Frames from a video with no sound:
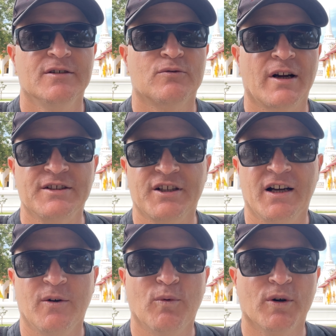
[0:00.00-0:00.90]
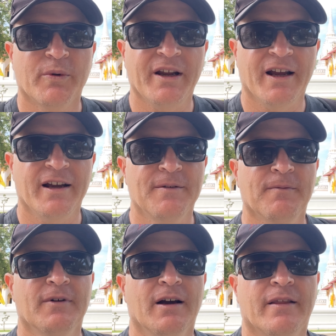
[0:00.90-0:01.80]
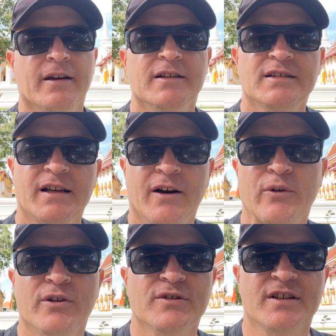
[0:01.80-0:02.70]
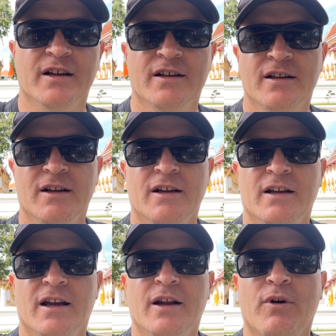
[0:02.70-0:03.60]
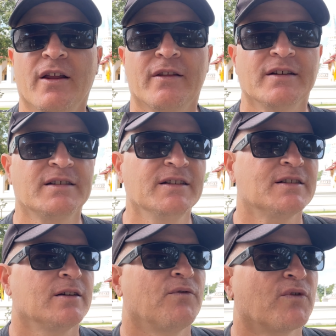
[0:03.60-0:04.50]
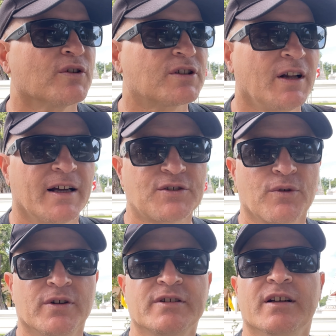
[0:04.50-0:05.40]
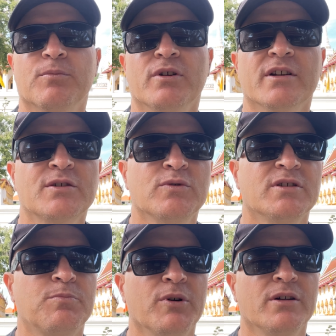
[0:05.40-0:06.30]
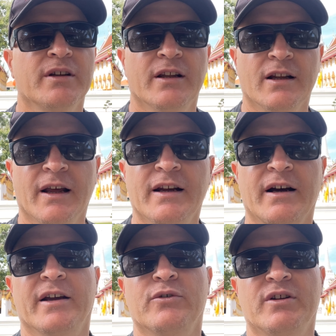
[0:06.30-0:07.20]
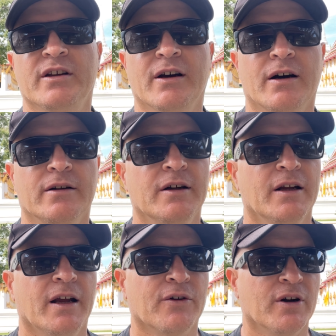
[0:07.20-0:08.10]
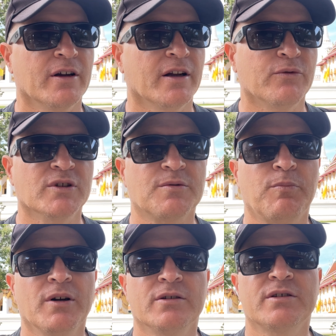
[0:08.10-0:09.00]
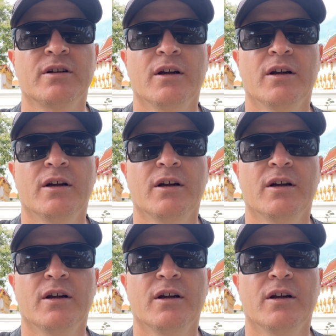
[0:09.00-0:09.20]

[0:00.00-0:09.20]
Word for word: Raja Warihan, I think is how you say it. Anyway, this is a first class royal temple and this was built in the late Ayutthaya era and it was built